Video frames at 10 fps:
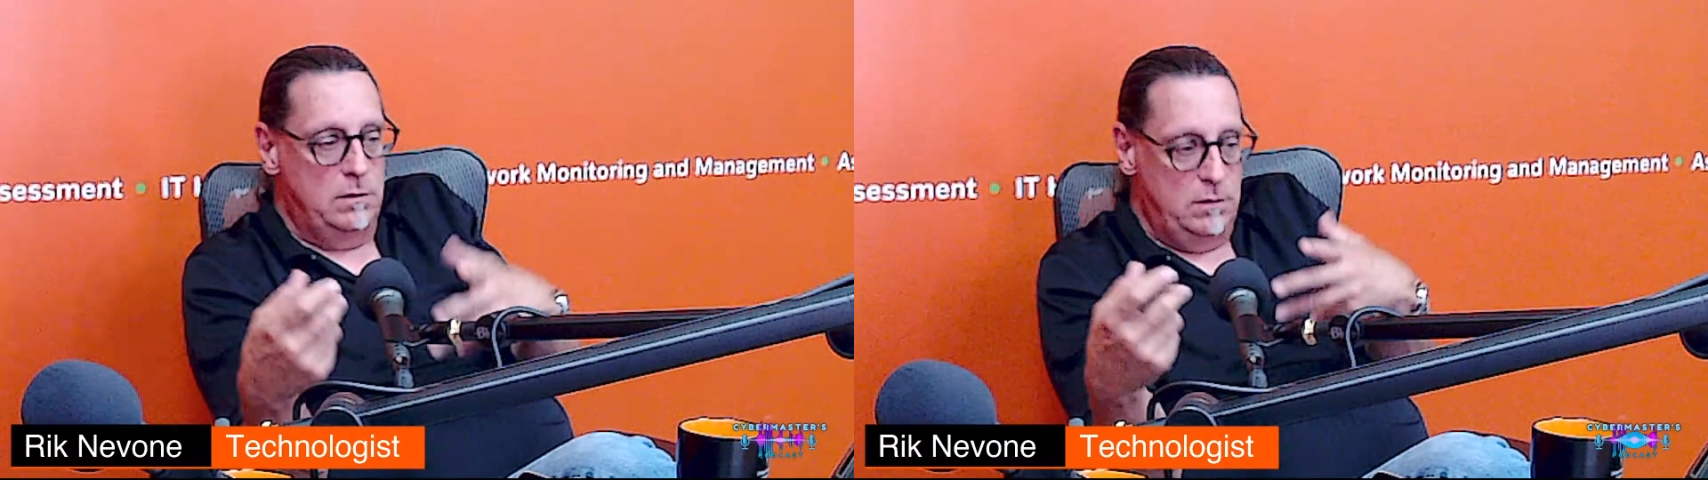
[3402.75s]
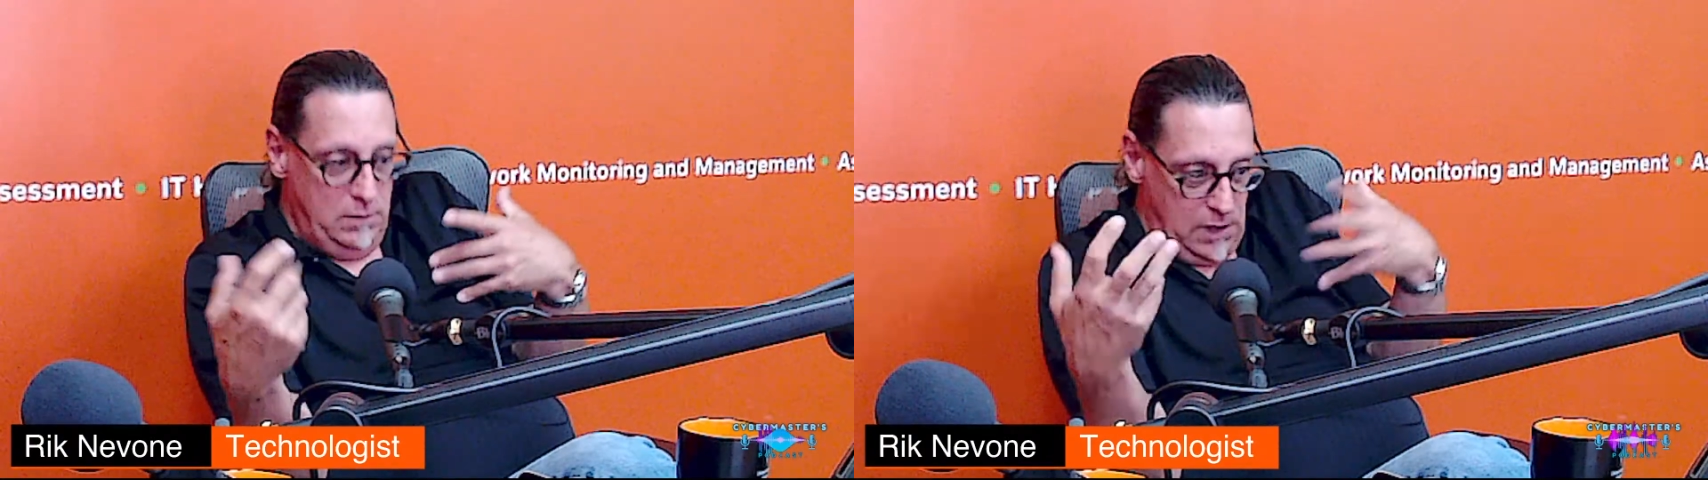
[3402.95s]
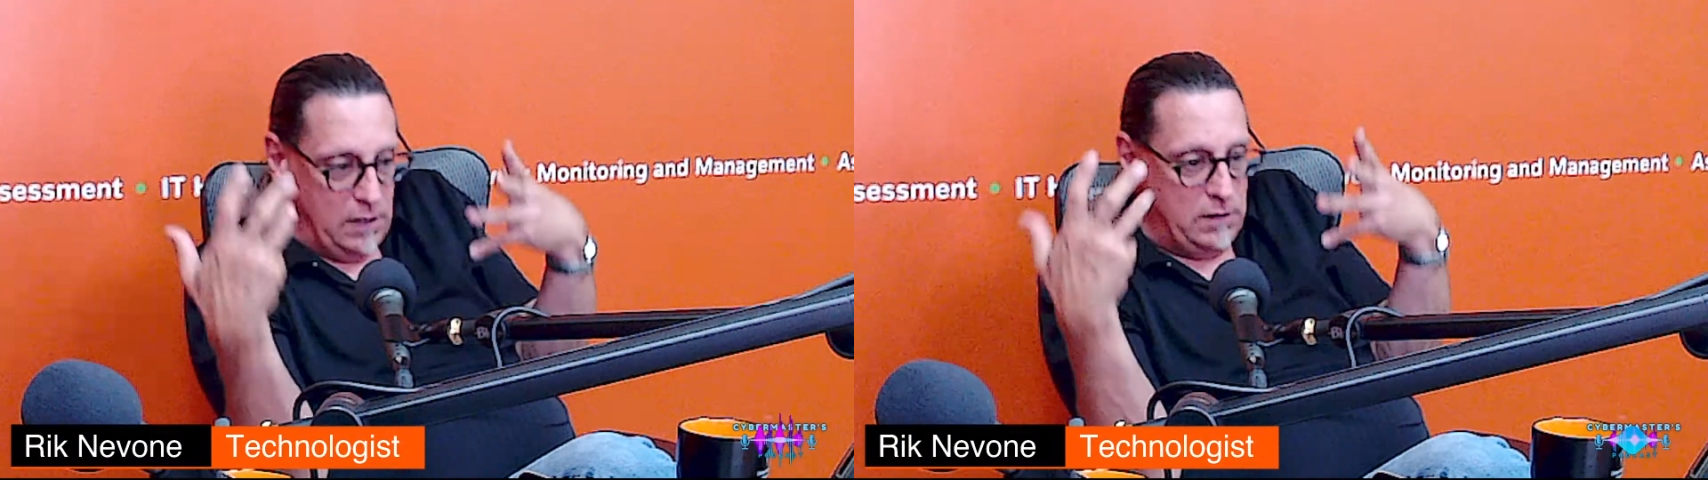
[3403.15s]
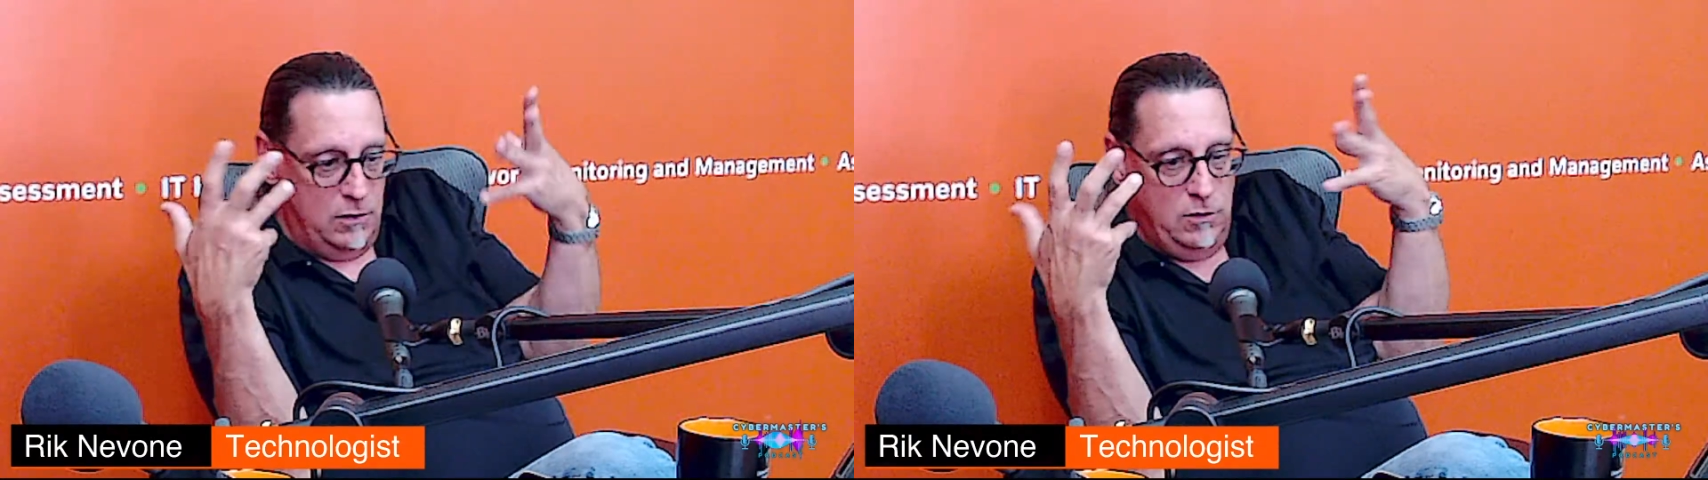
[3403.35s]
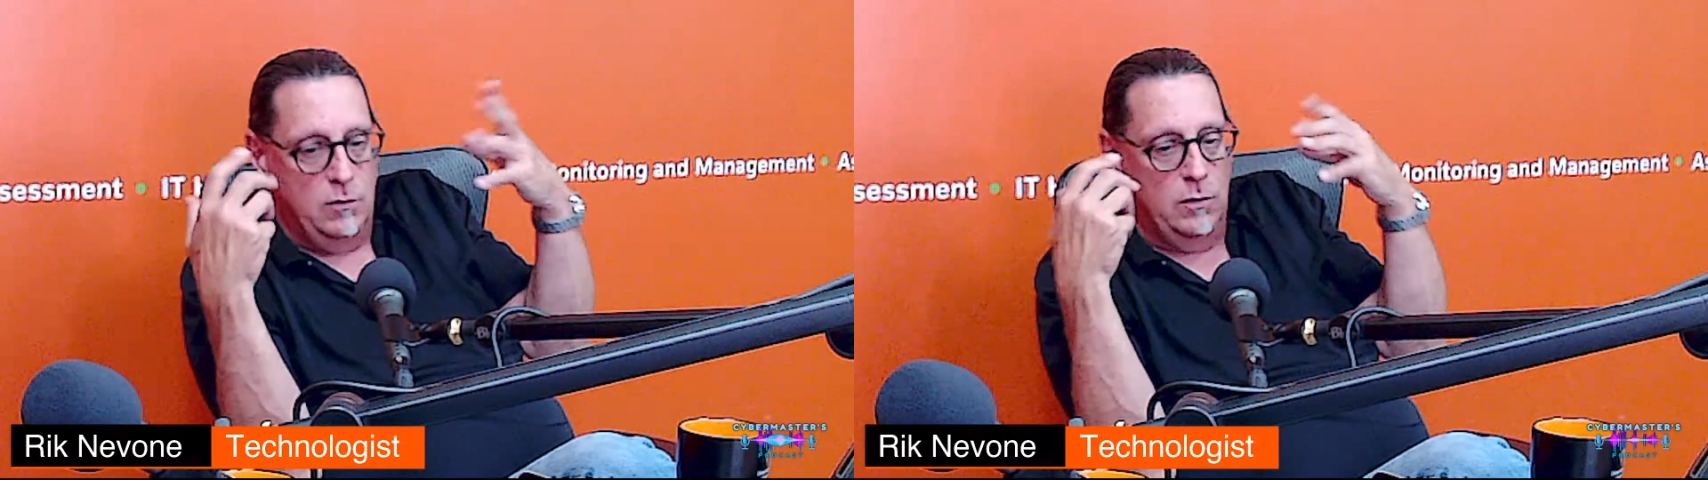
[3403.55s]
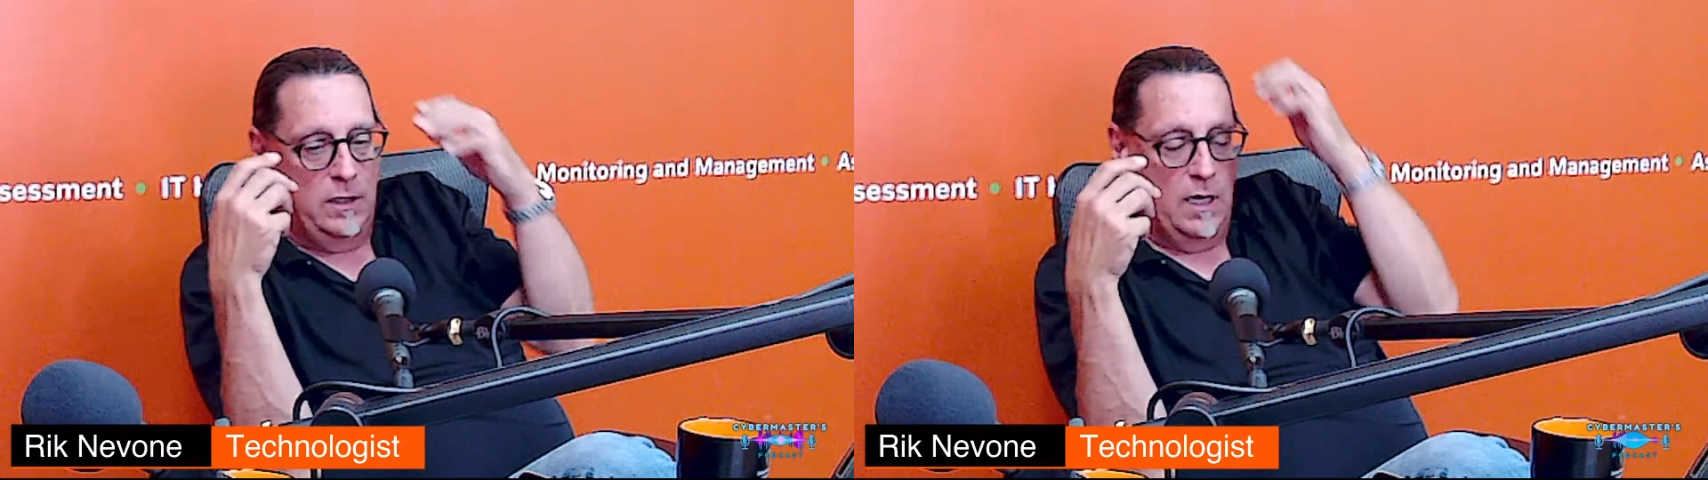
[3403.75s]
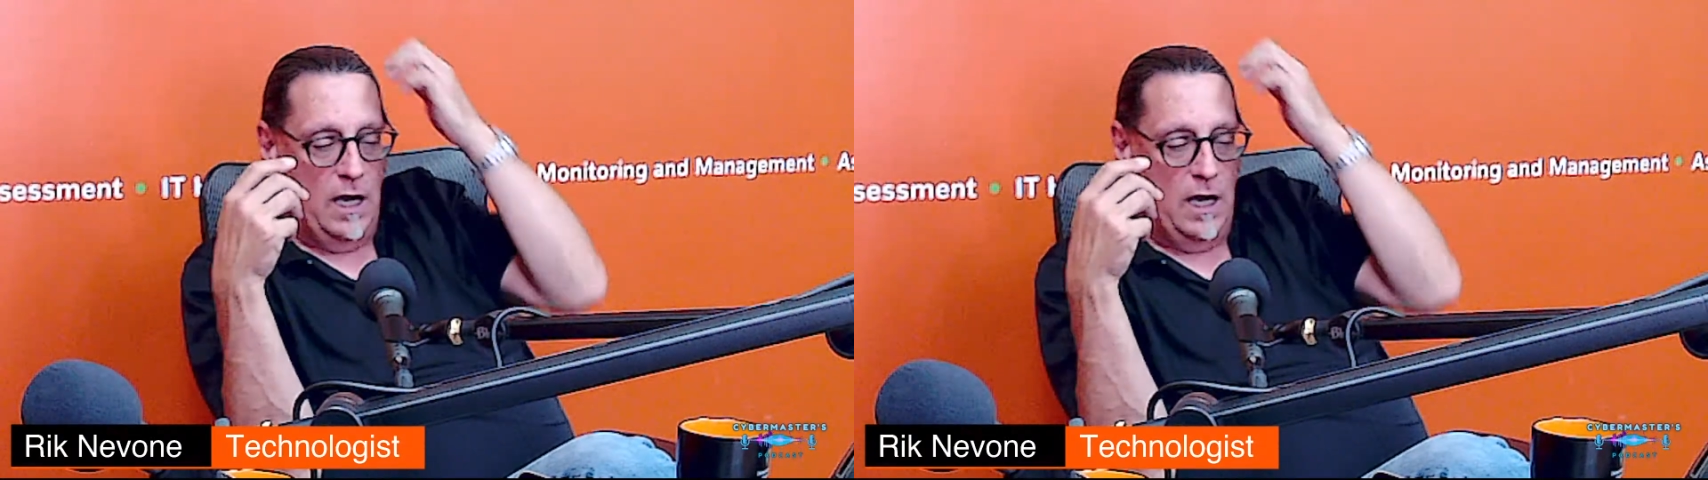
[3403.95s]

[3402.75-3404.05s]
not to do an